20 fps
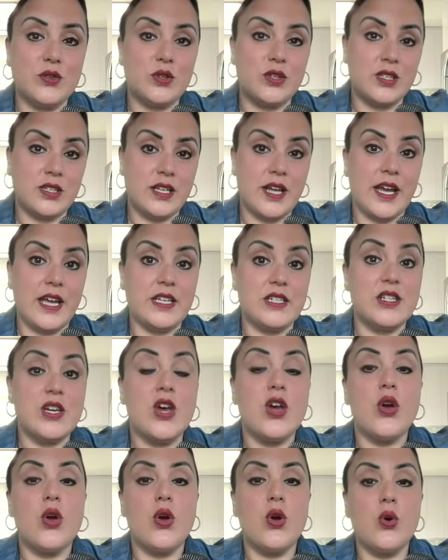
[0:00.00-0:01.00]
client.
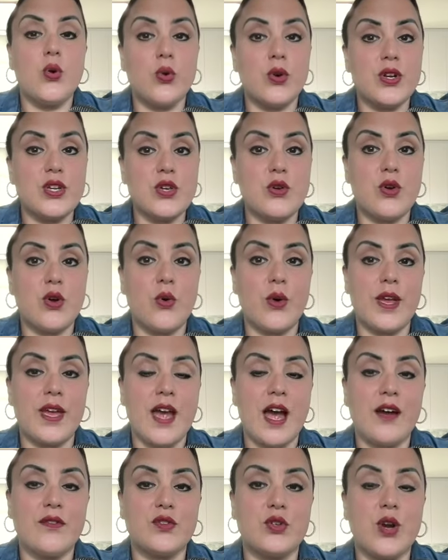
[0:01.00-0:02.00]
Who are you going
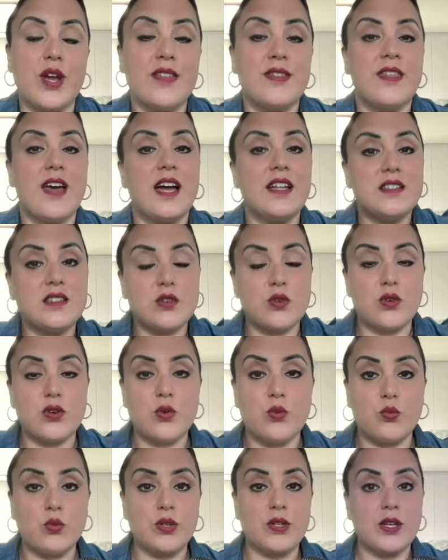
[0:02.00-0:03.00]
after? And that's going
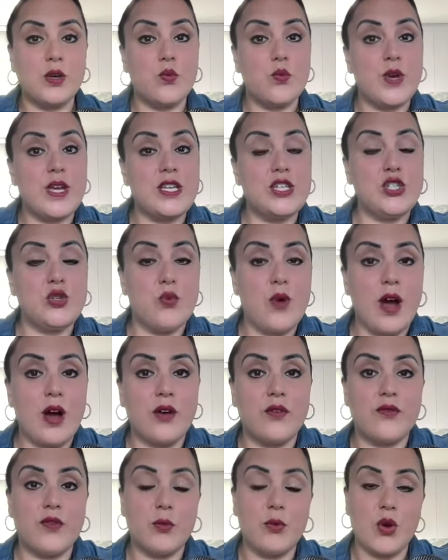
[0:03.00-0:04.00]
to really weed you
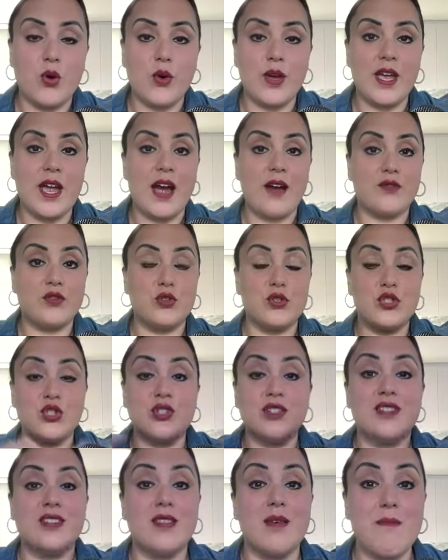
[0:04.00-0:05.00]
out from going after
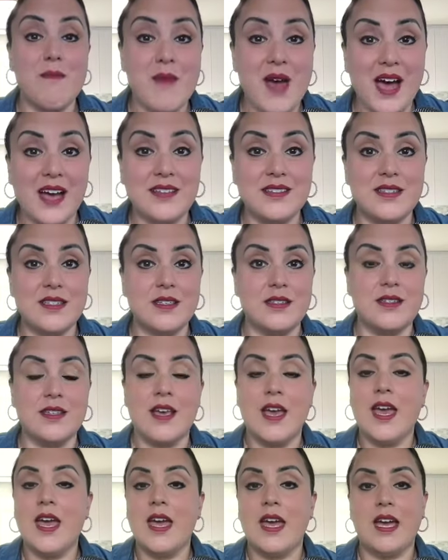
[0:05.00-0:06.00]
just the masses.
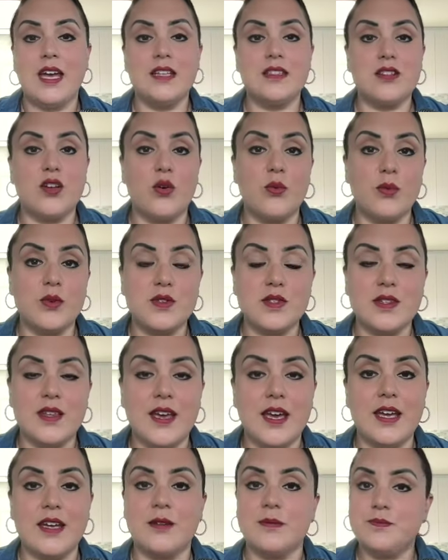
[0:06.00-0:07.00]
It's almost
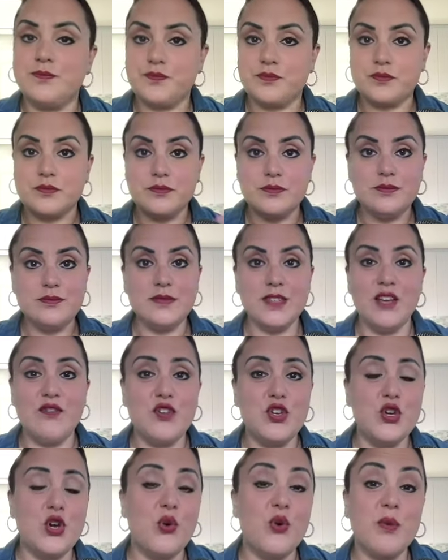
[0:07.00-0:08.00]
like if
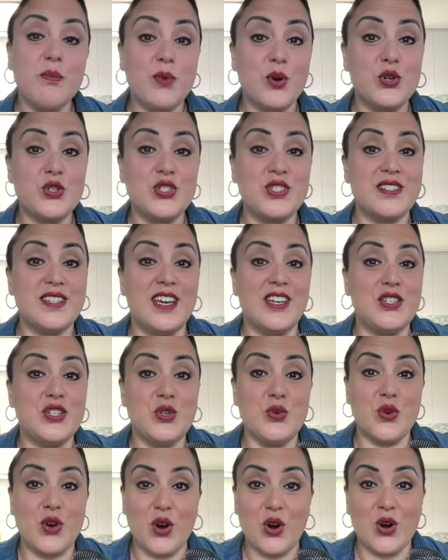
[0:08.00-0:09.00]
you go and purchase a
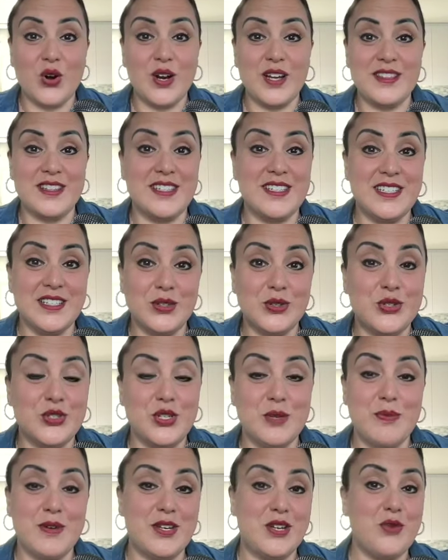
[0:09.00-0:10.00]
new car at the
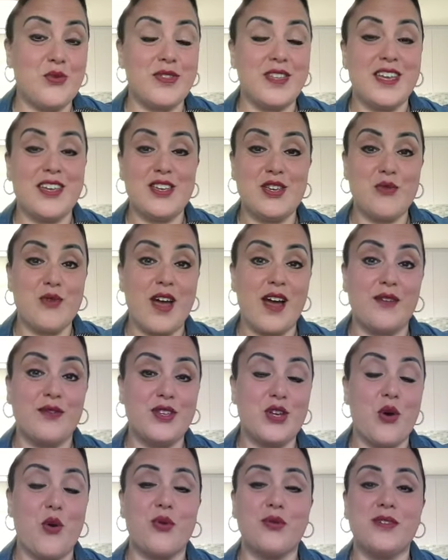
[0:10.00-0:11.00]
dealership and you think you have
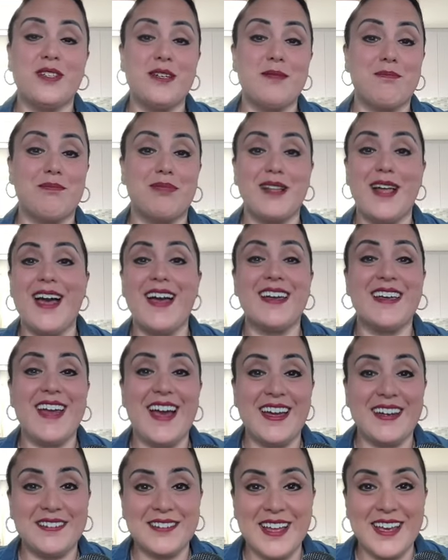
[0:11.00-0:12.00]
the only black
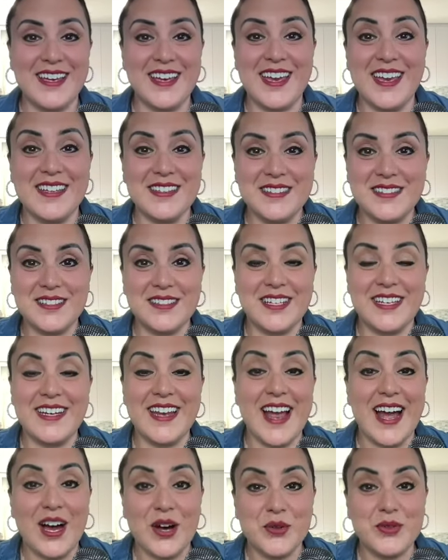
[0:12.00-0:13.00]
Cadillac
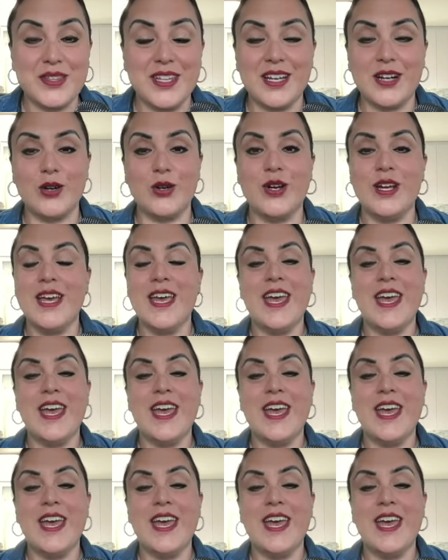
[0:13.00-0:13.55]
Escalade out there,